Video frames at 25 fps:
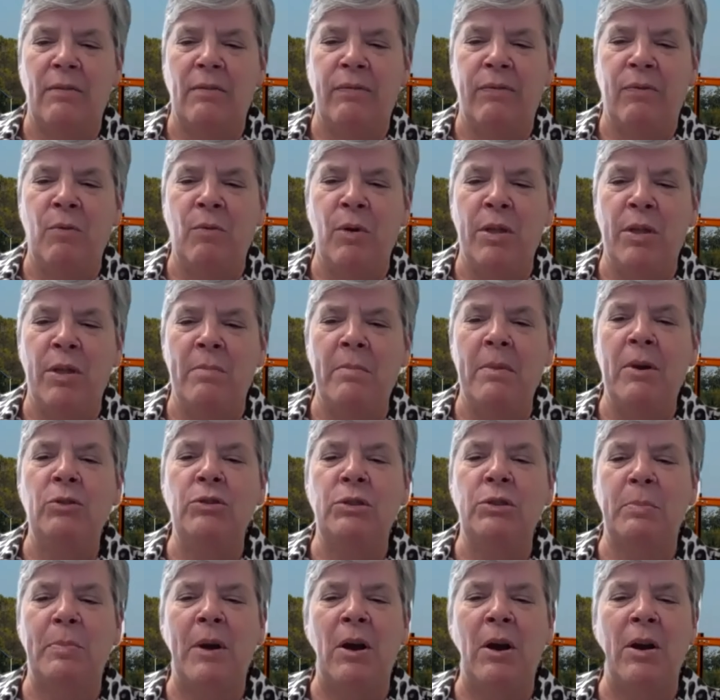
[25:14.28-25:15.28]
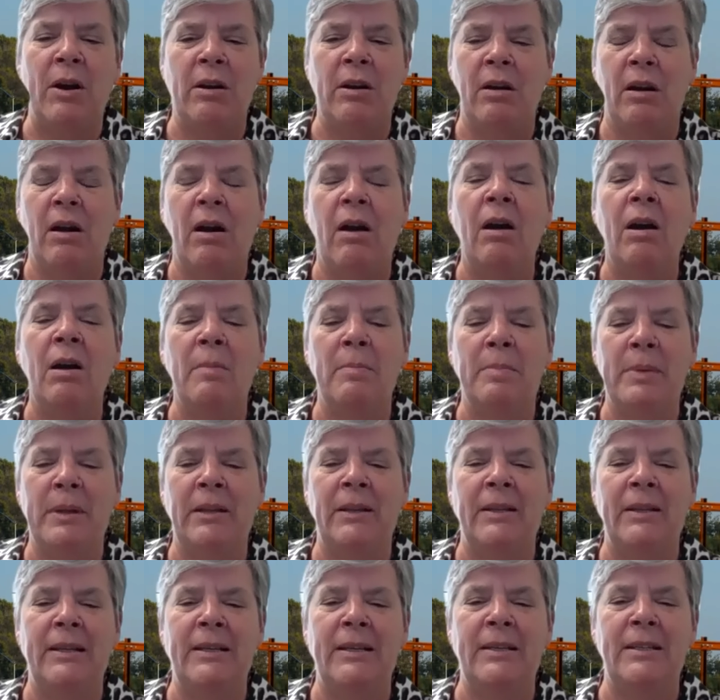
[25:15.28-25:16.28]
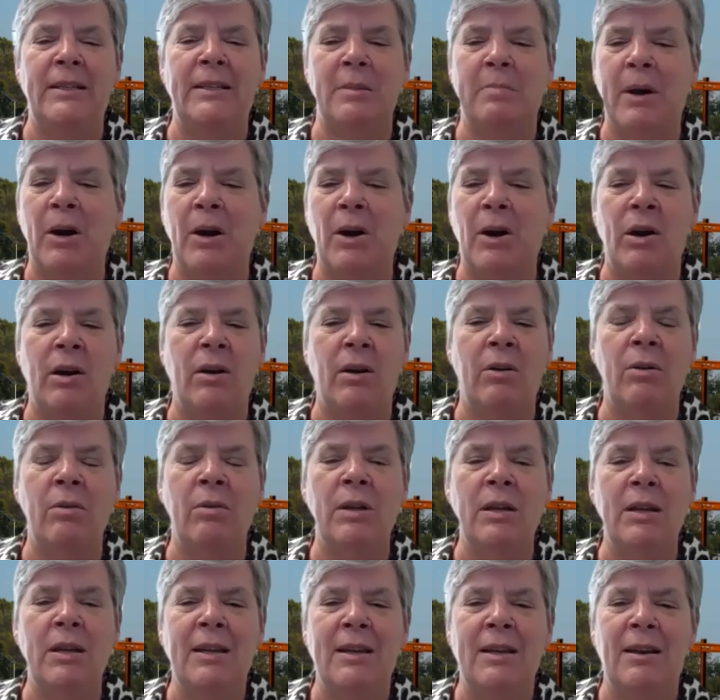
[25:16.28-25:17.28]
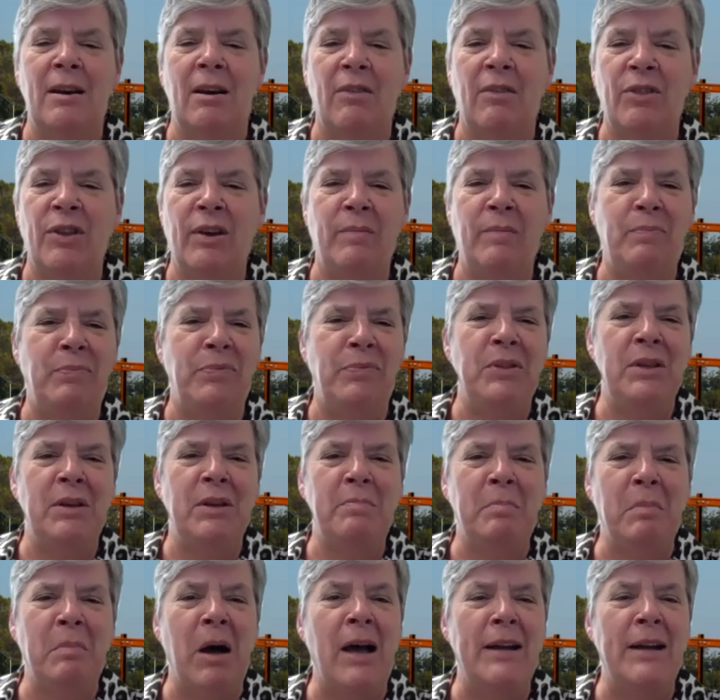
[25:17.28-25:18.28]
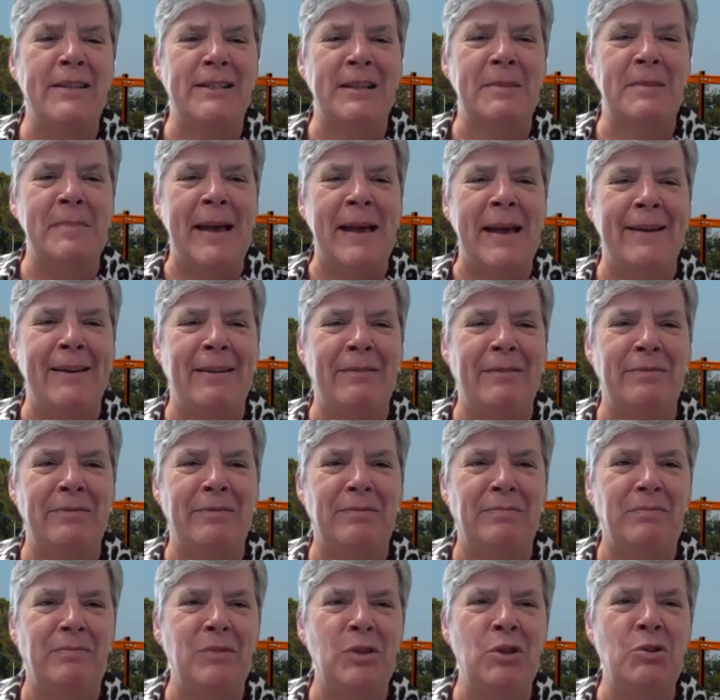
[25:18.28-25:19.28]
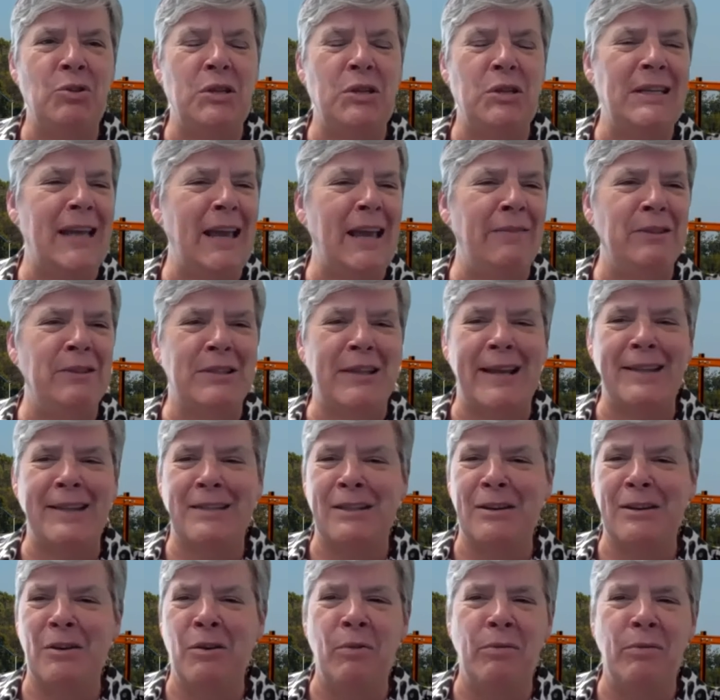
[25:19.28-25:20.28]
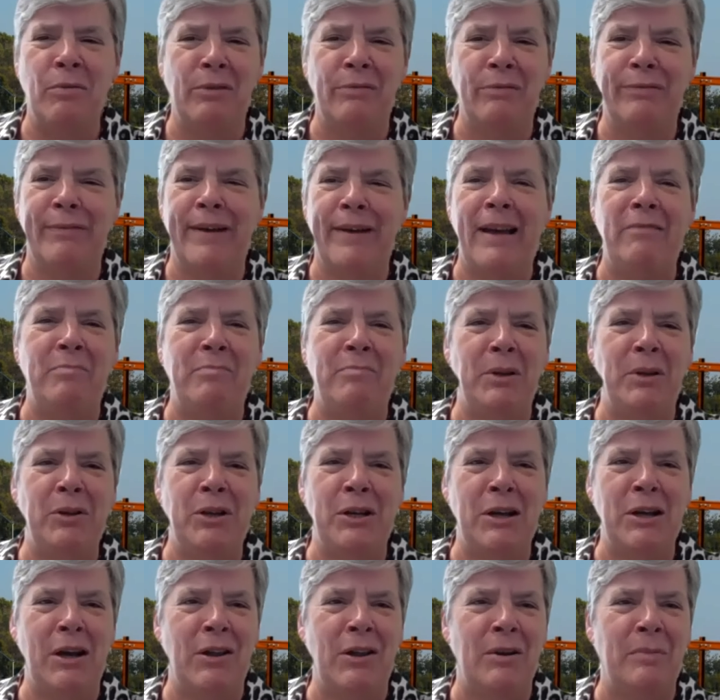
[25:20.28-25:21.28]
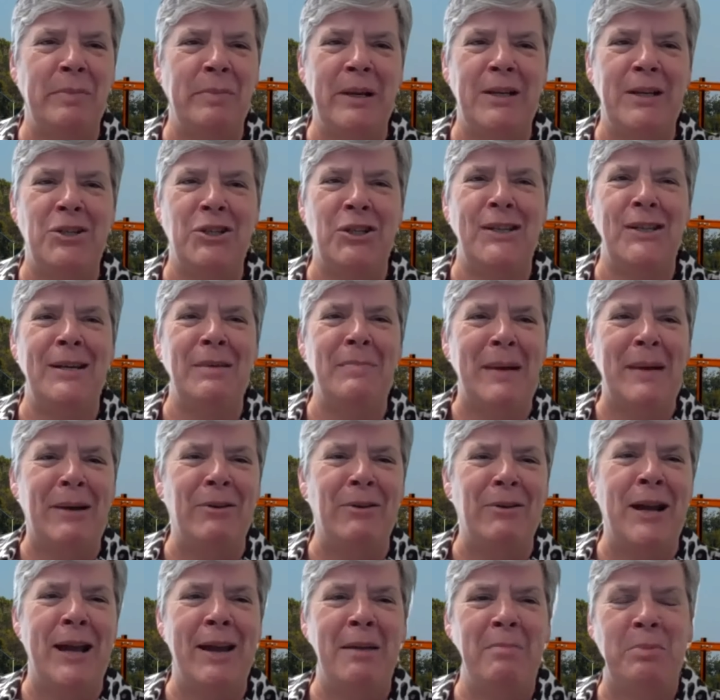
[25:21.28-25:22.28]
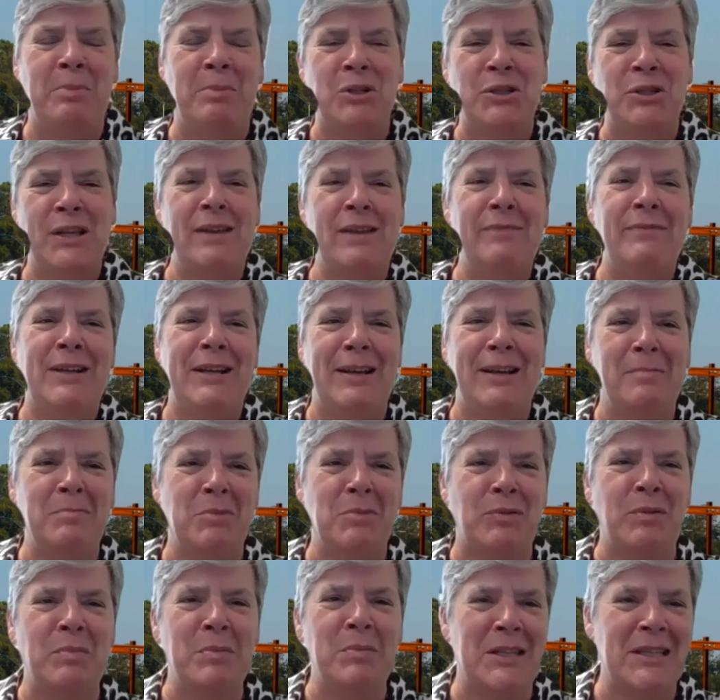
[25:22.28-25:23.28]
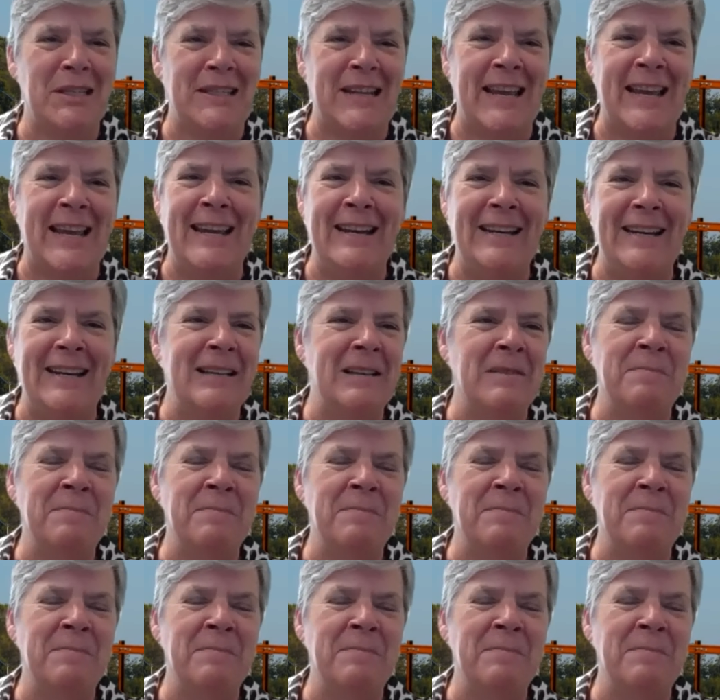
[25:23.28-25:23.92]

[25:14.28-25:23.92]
for the most part, our ability to borrow the, the modest amount of UC Davis has an over $5 billion budget and about 9% of it comes from the state.